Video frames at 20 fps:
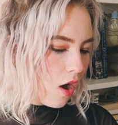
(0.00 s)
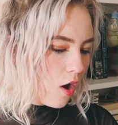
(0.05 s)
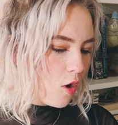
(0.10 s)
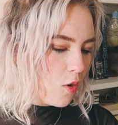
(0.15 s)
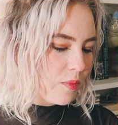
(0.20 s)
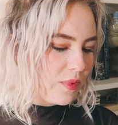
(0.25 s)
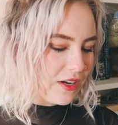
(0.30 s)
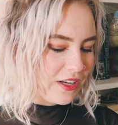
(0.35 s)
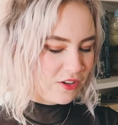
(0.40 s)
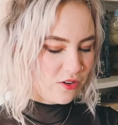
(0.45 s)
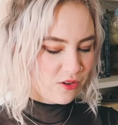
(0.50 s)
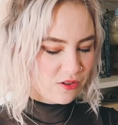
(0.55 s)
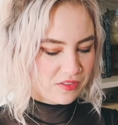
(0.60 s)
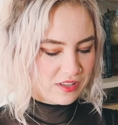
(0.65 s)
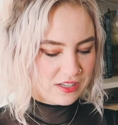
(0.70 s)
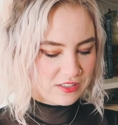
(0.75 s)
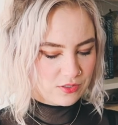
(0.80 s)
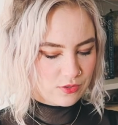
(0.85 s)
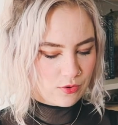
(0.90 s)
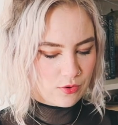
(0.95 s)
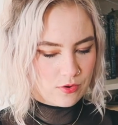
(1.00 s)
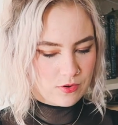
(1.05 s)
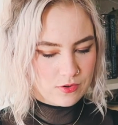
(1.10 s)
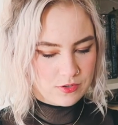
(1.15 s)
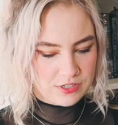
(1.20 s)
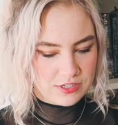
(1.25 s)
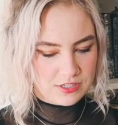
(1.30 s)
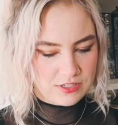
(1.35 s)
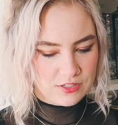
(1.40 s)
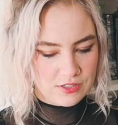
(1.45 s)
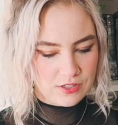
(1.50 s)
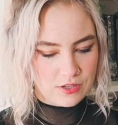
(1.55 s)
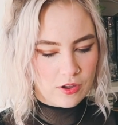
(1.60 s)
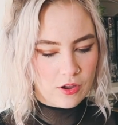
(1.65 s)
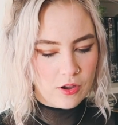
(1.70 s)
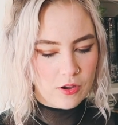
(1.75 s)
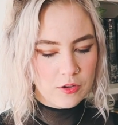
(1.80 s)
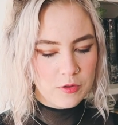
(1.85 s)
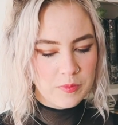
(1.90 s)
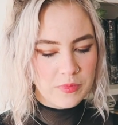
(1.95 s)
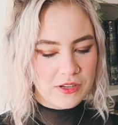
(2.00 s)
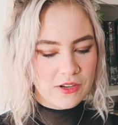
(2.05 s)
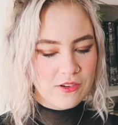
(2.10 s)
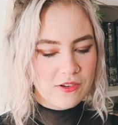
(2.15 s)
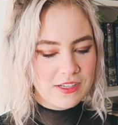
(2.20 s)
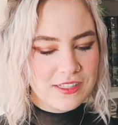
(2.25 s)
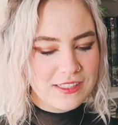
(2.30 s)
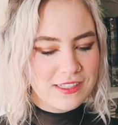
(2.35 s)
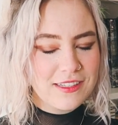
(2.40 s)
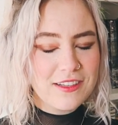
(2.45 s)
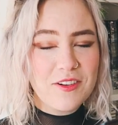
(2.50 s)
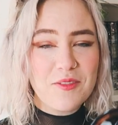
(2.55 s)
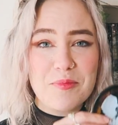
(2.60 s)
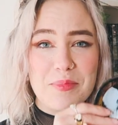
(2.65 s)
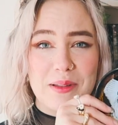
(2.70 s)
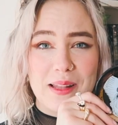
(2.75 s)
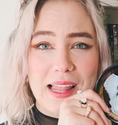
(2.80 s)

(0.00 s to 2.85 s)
Oh my god, that's gorgeous. Oh my god, it's a little